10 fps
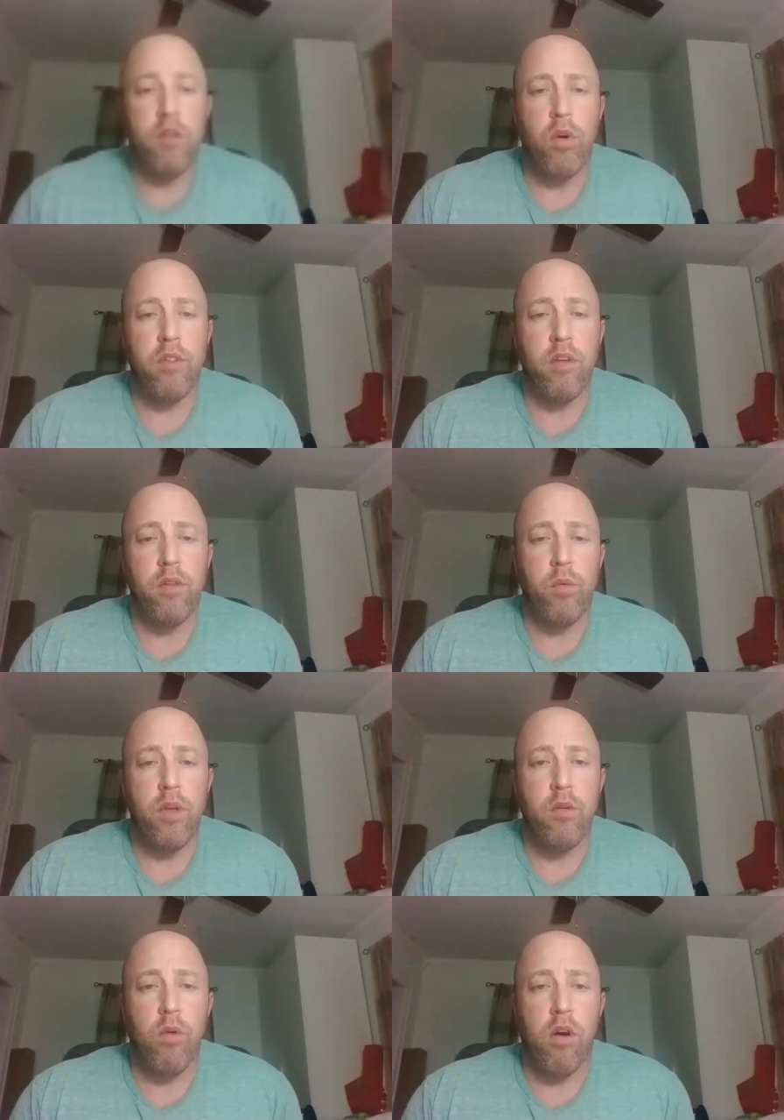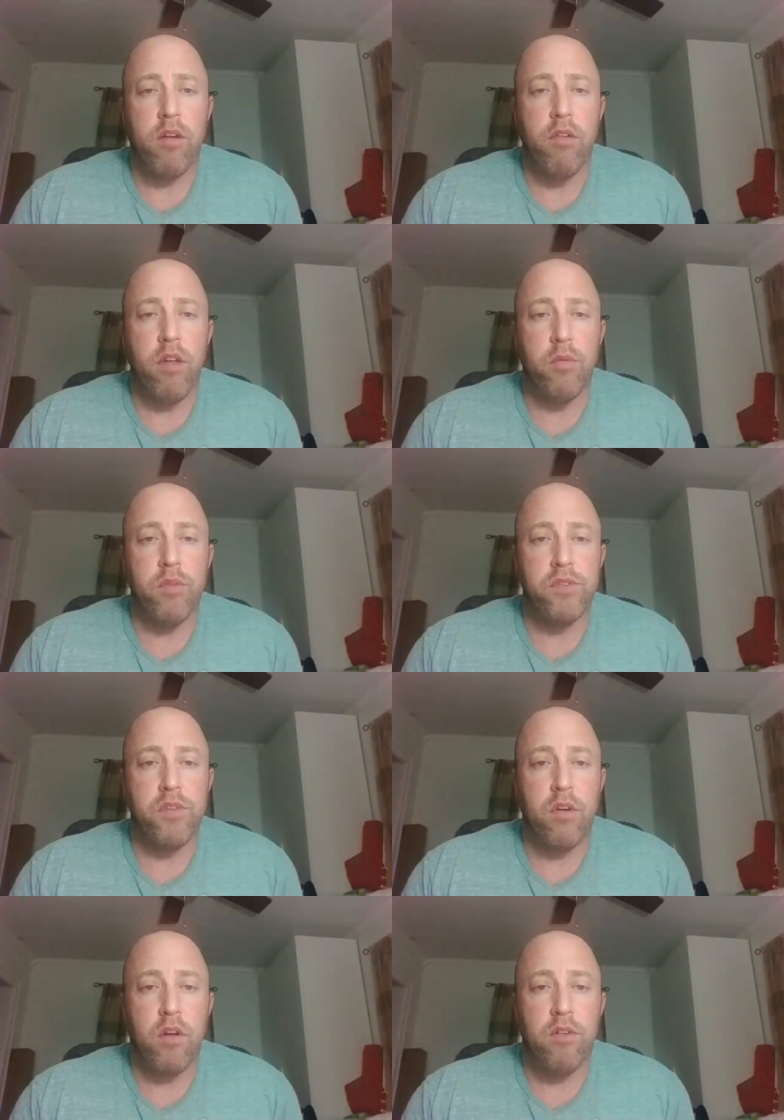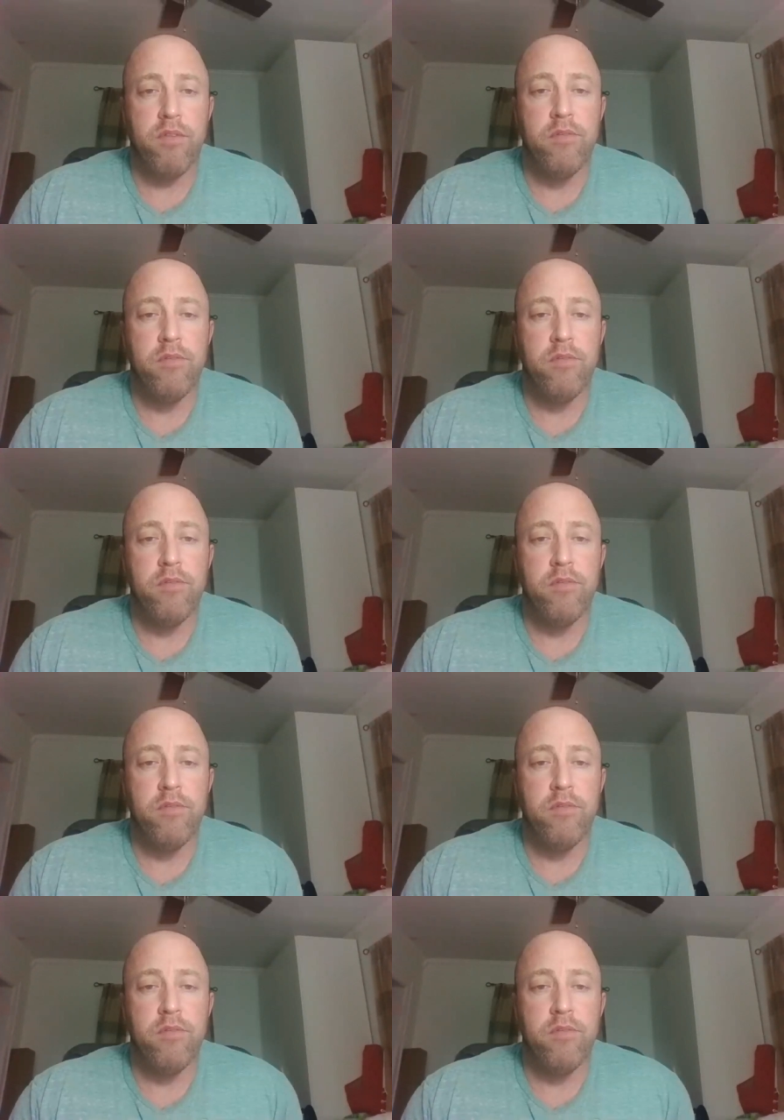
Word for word: were the other week walking around with your shirt off.